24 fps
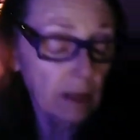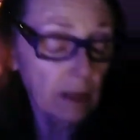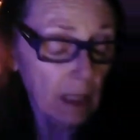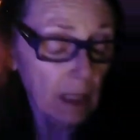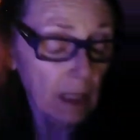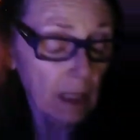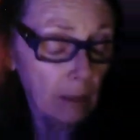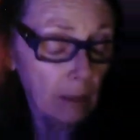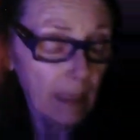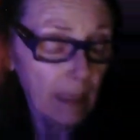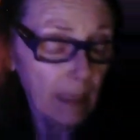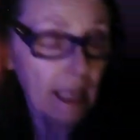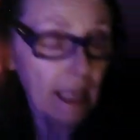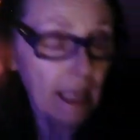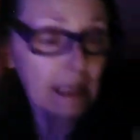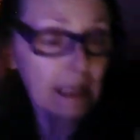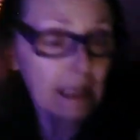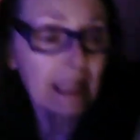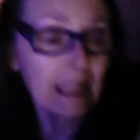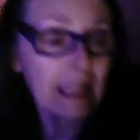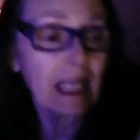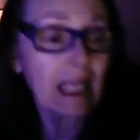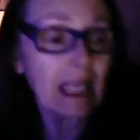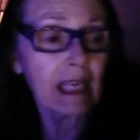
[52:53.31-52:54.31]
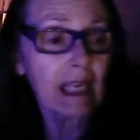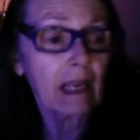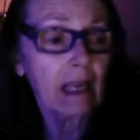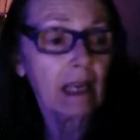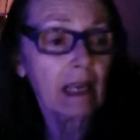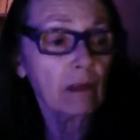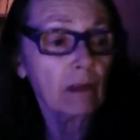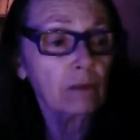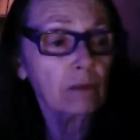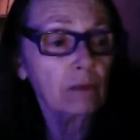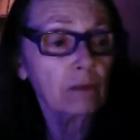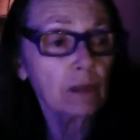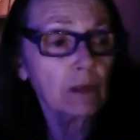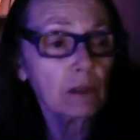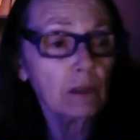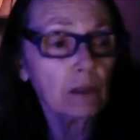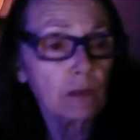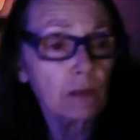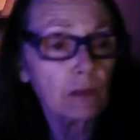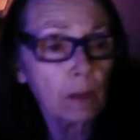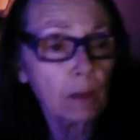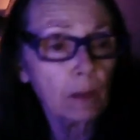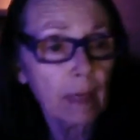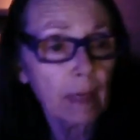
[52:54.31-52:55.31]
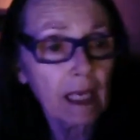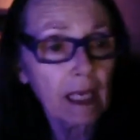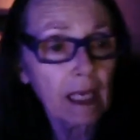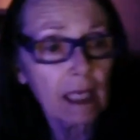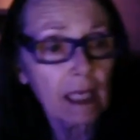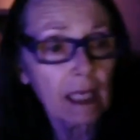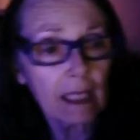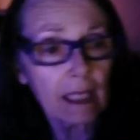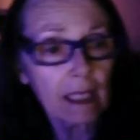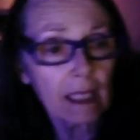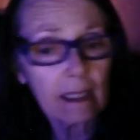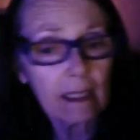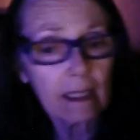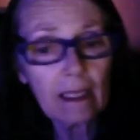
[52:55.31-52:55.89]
man standing at the foot of her bed.